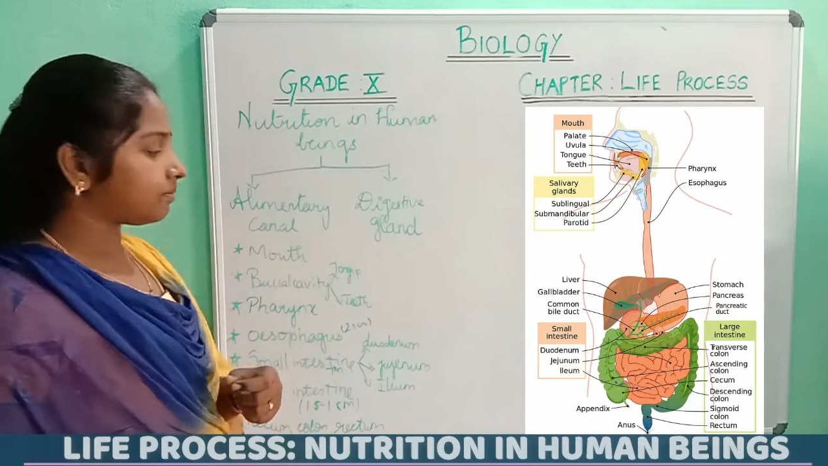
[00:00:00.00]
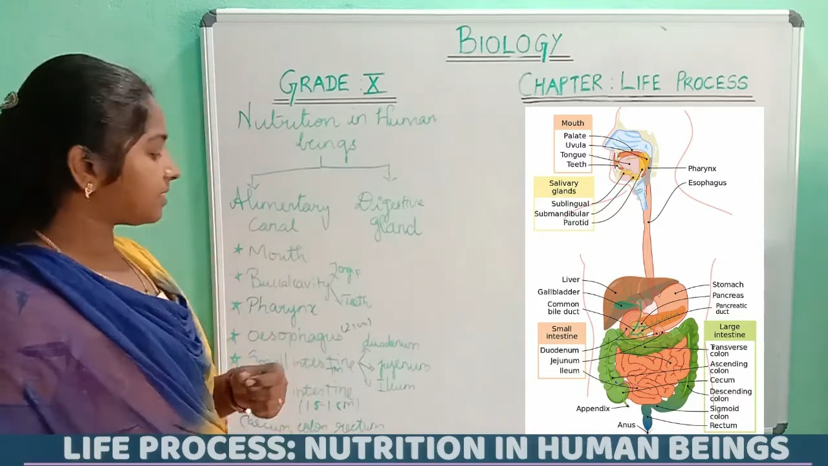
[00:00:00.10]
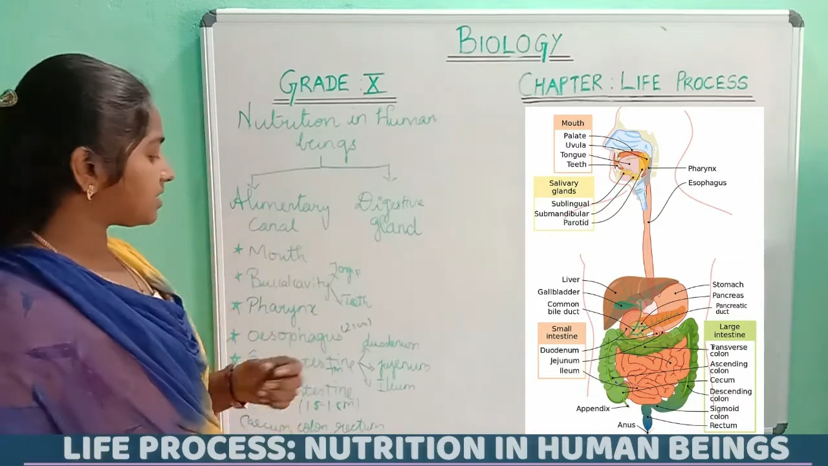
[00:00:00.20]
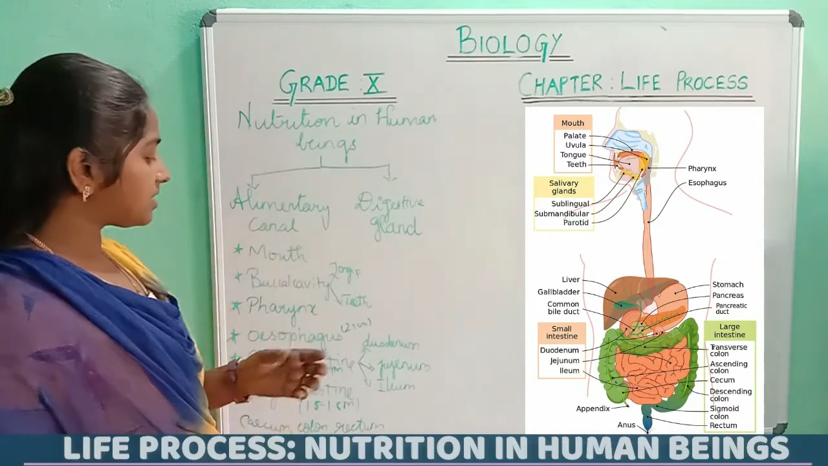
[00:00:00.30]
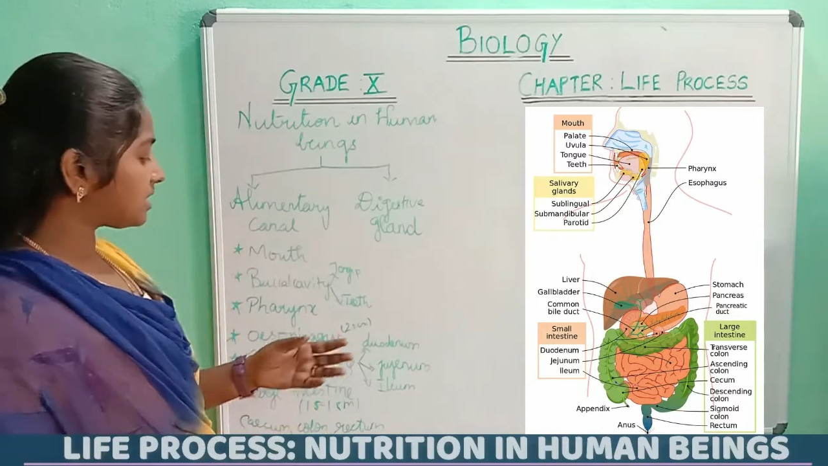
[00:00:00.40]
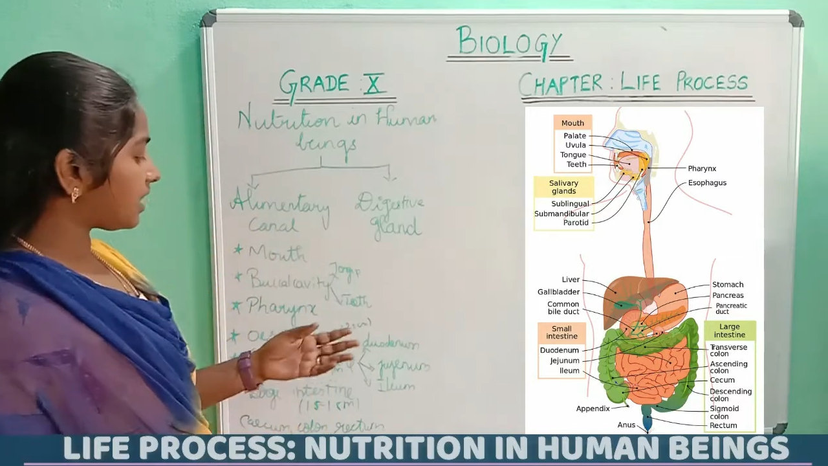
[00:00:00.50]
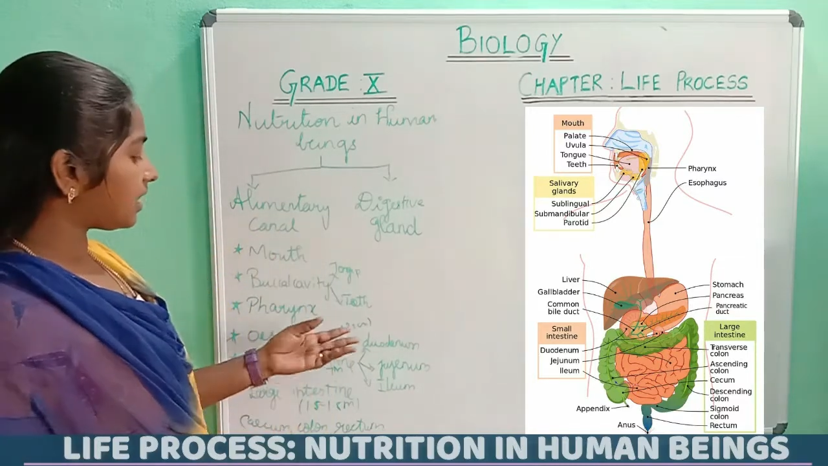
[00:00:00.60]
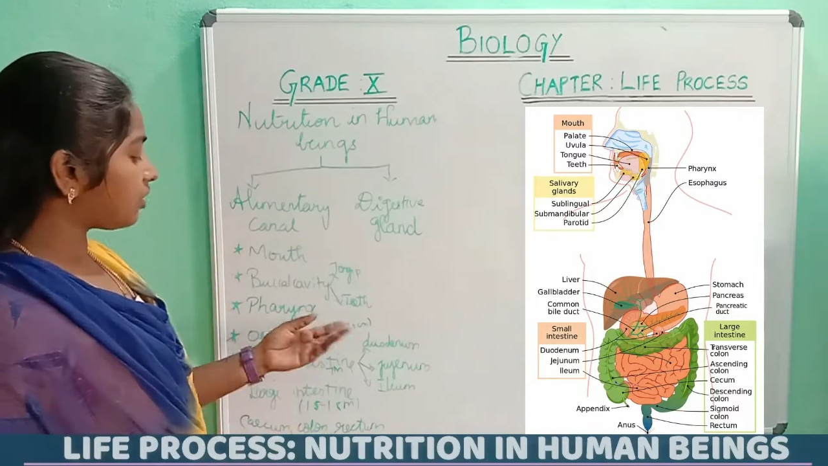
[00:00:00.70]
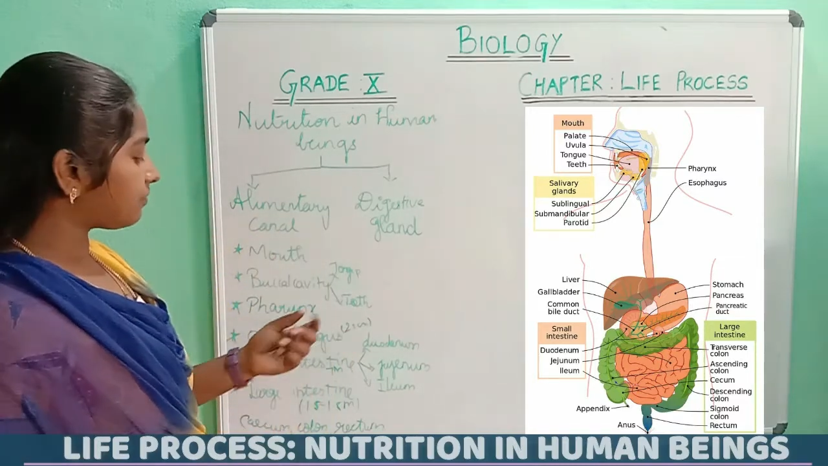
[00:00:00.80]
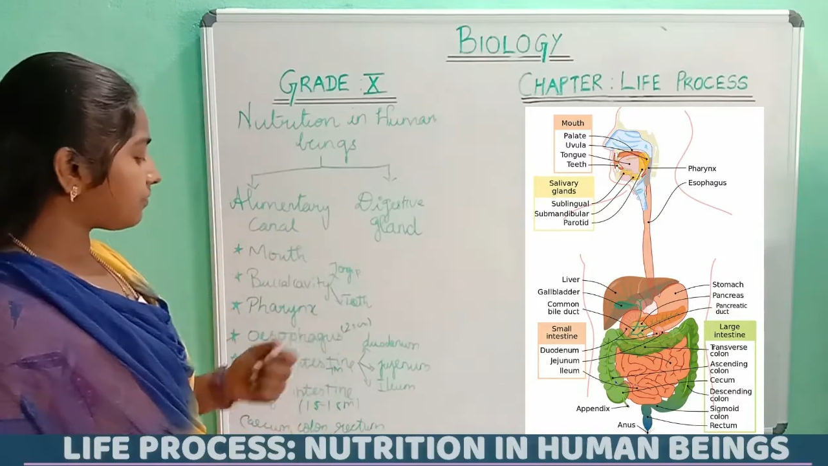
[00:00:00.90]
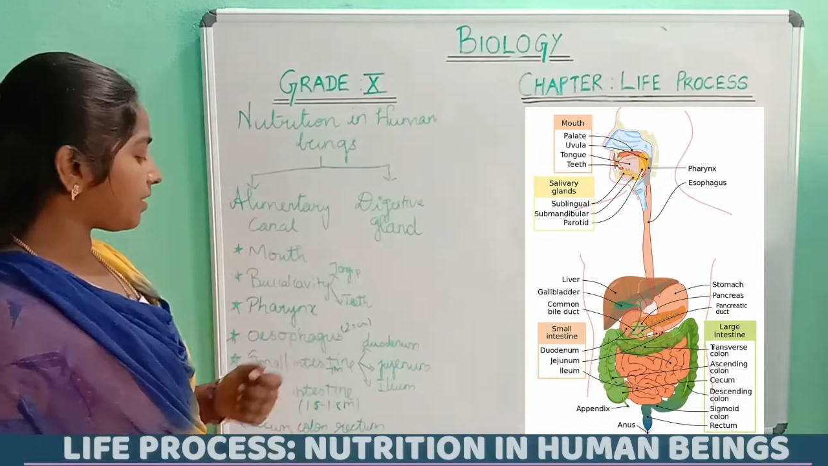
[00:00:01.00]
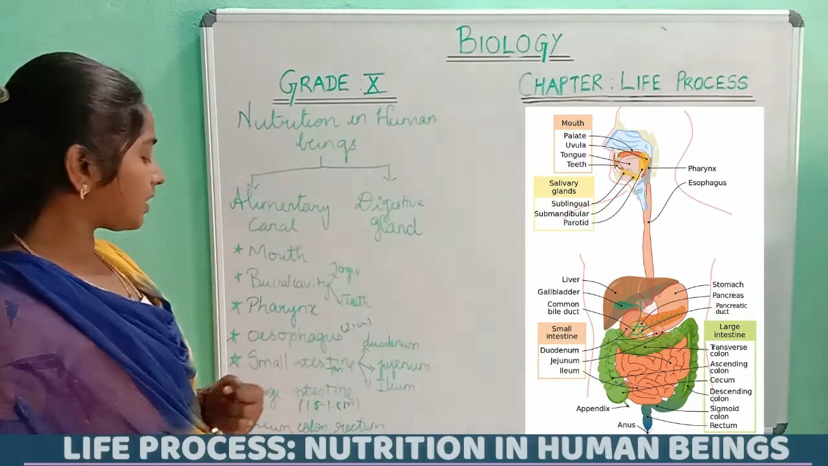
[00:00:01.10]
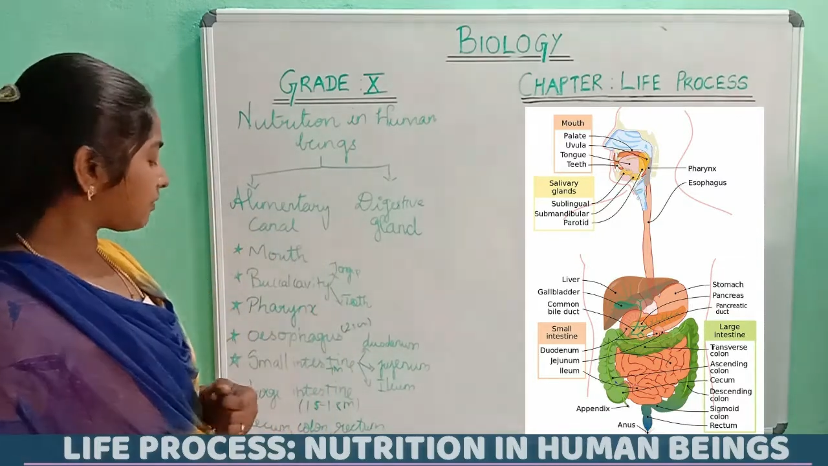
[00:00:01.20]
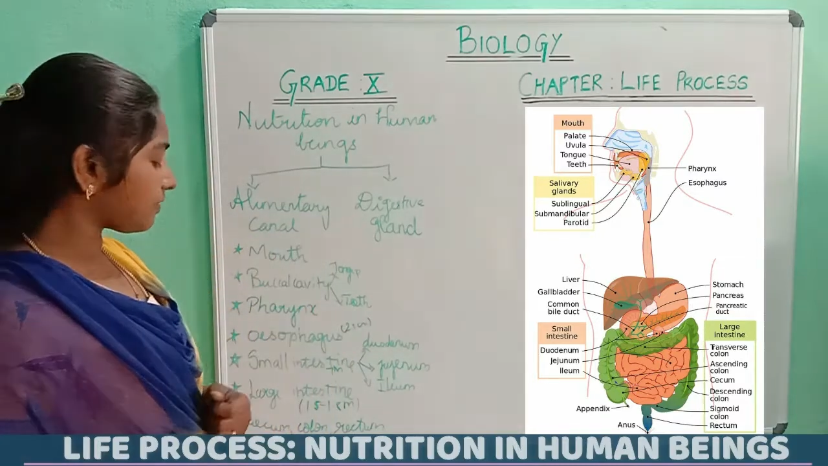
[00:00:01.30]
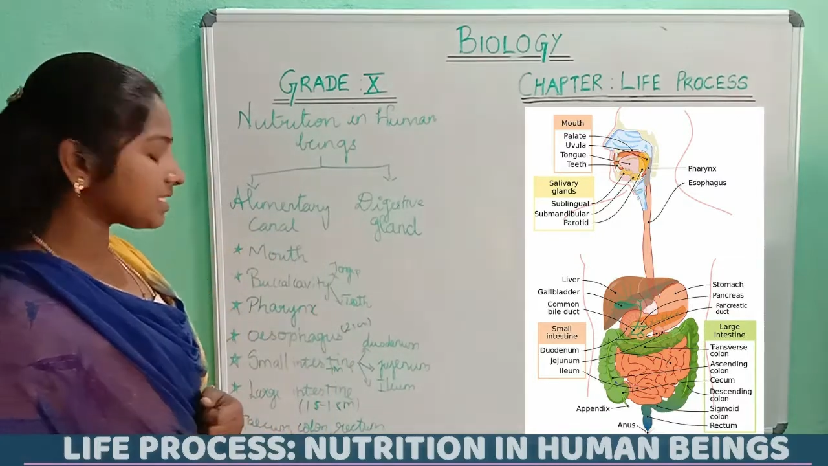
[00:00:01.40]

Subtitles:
It is nearly of 25